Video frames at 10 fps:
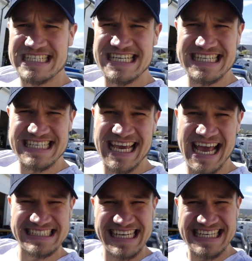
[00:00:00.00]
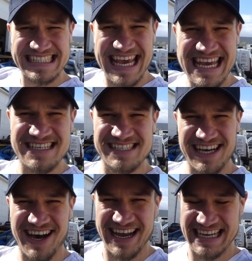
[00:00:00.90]
GTS is
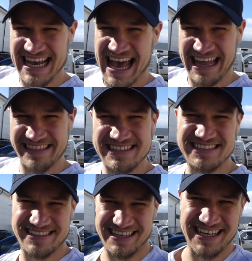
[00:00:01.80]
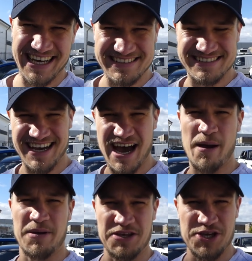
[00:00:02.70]
inside, and this is the last
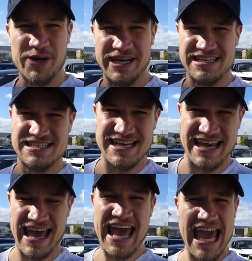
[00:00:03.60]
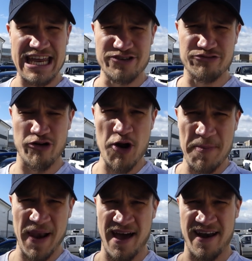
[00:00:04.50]
time that you're going to see it in true
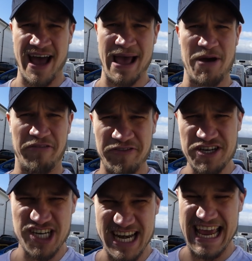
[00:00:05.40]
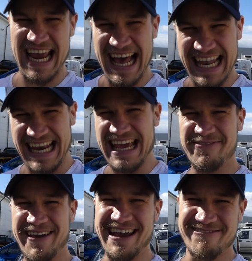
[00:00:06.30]
blood. I am officially
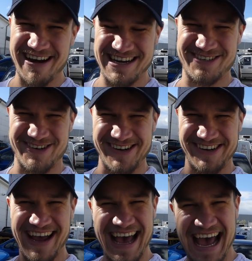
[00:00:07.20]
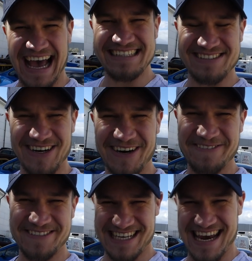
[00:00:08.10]
leaving Red Crew as
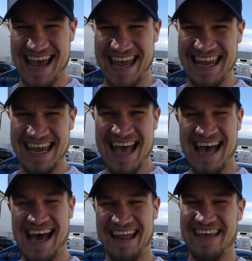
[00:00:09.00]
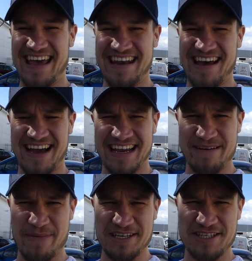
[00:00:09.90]
of today, and then I can
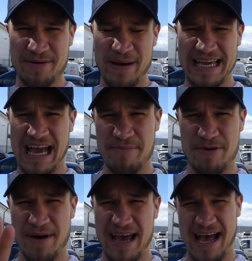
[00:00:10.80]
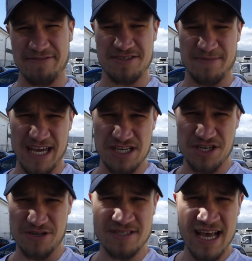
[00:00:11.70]
imagine that my camera might have some
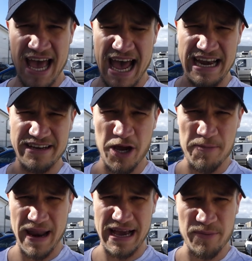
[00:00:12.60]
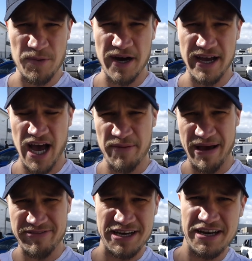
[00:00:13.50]
issues and go black and white. I'm
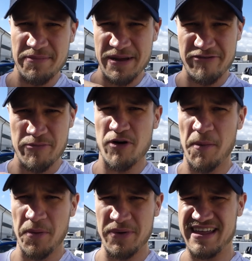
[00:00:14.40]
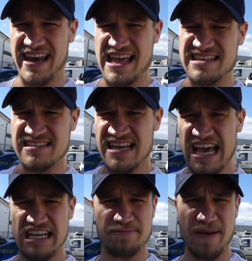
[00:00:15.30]
having a little bit of a problem with the lens,
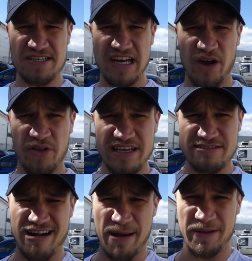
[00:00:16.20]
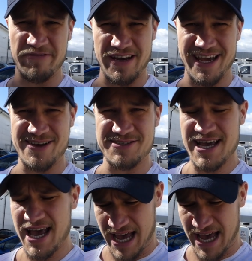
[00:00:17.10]
especially on these wrapping videos.